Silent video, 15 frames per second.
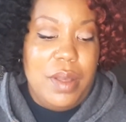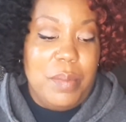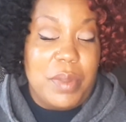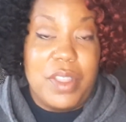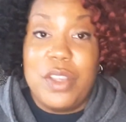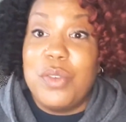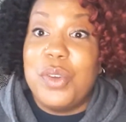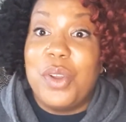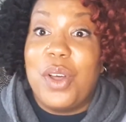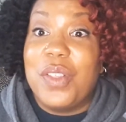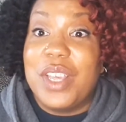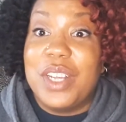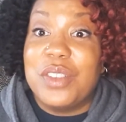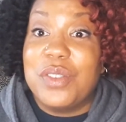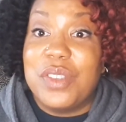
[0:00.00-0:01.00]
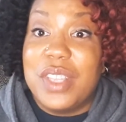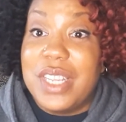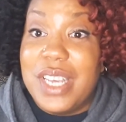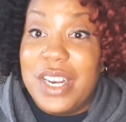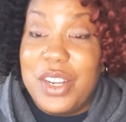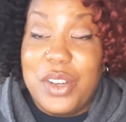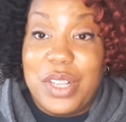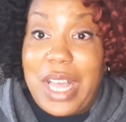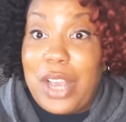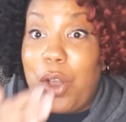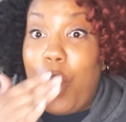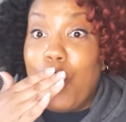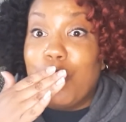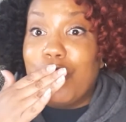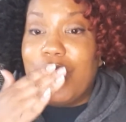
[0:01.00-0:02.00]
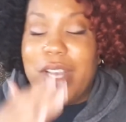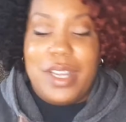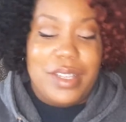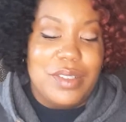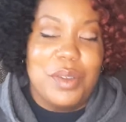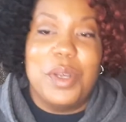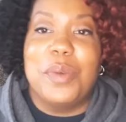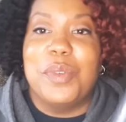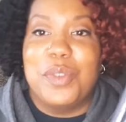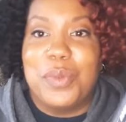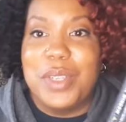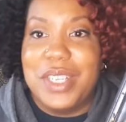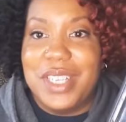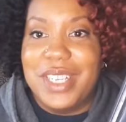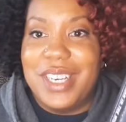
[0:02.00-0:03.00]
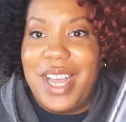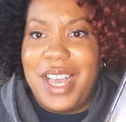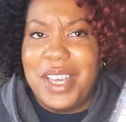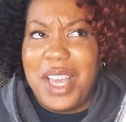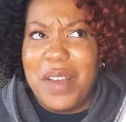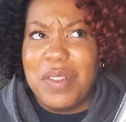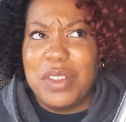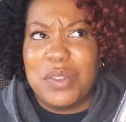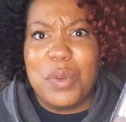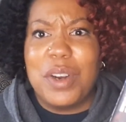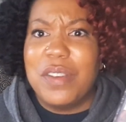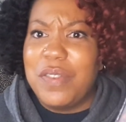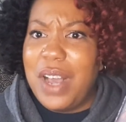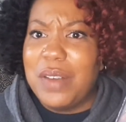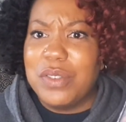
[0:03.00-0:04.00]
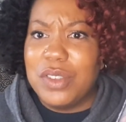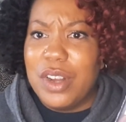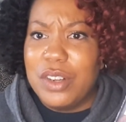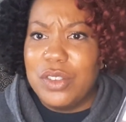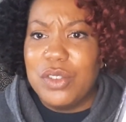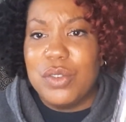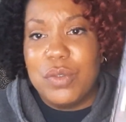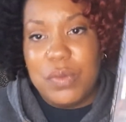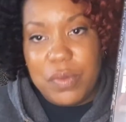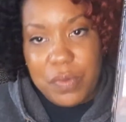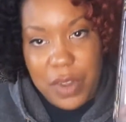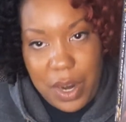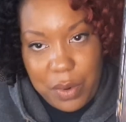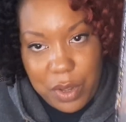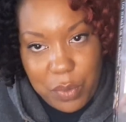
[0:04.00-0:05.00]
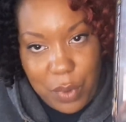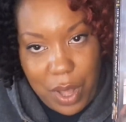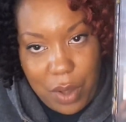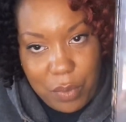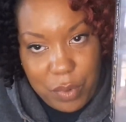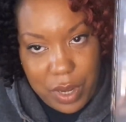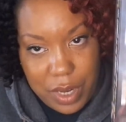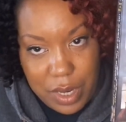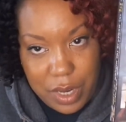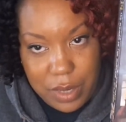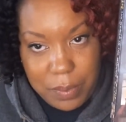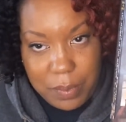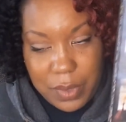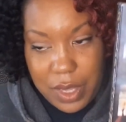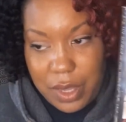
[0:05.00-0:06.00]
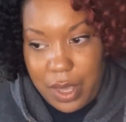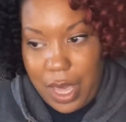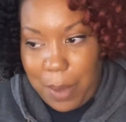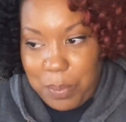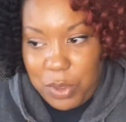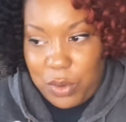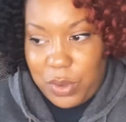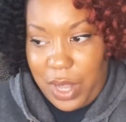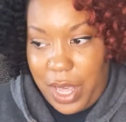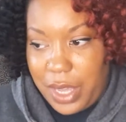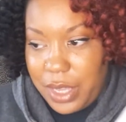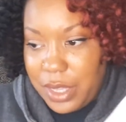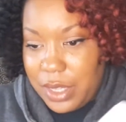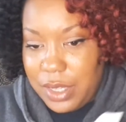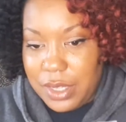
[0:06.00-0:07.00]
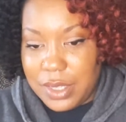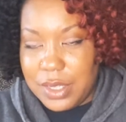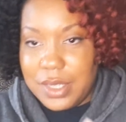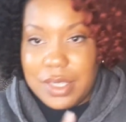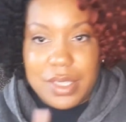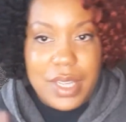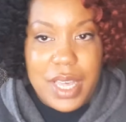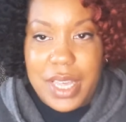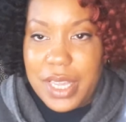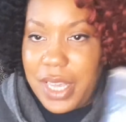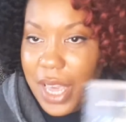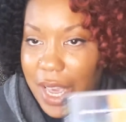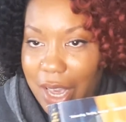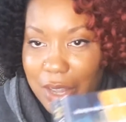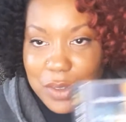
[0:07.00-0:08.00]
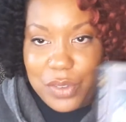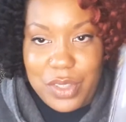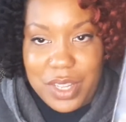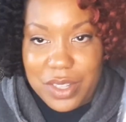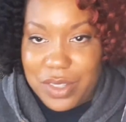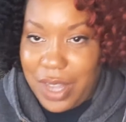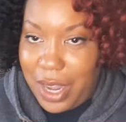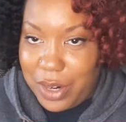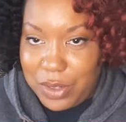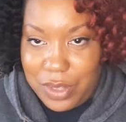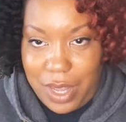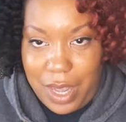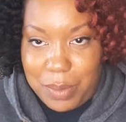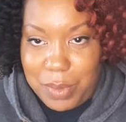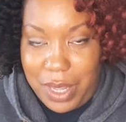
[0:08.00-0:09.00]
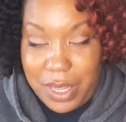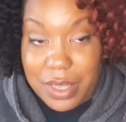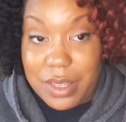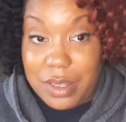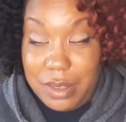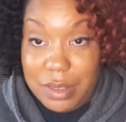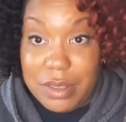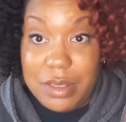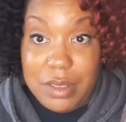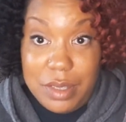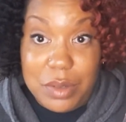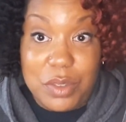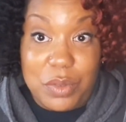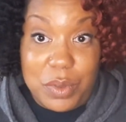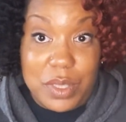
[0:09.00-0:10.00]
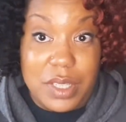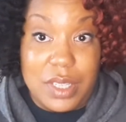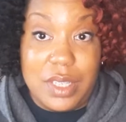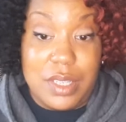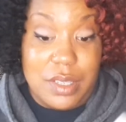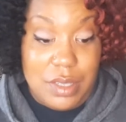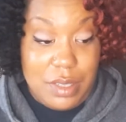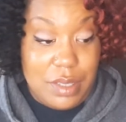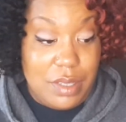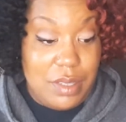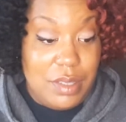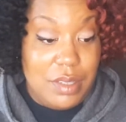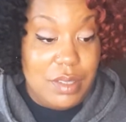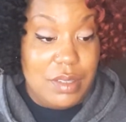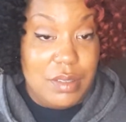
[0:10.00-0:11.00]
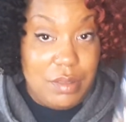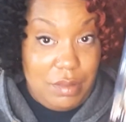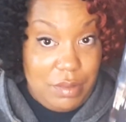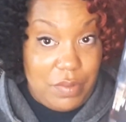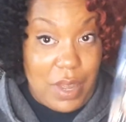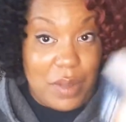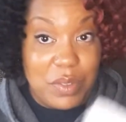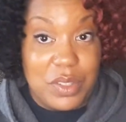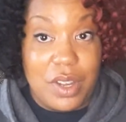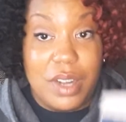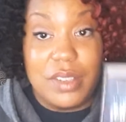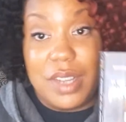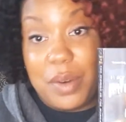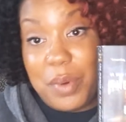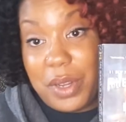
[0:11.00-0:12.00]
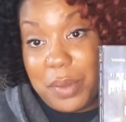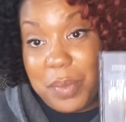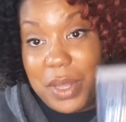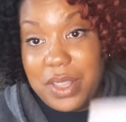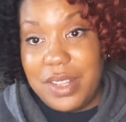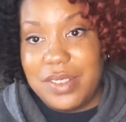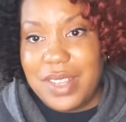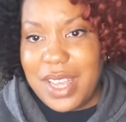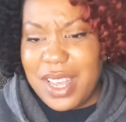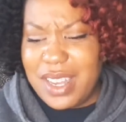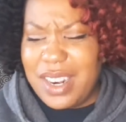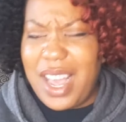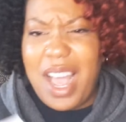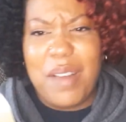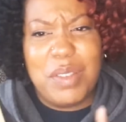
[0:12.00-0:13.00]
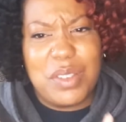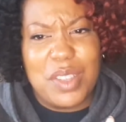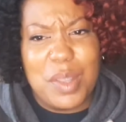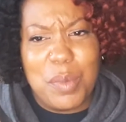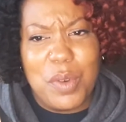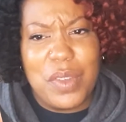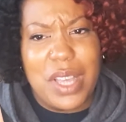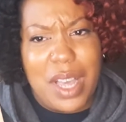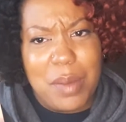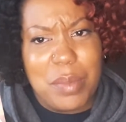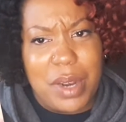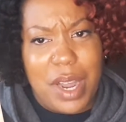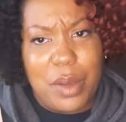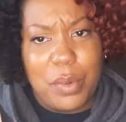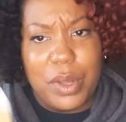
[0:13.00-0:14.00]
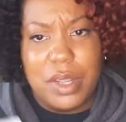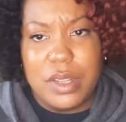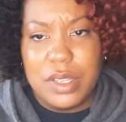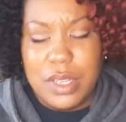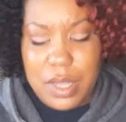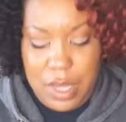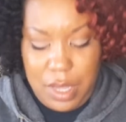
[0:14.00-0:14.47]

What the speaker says: But then you get all the answers in the end, and you're like, oh shit. So it was really good. I gave this one a 5 star too. Very well written. It kept you like engaged the entire time. Like, it was really good. 5 stars. I recommend this. And I haven't seen the movie yet, but I will.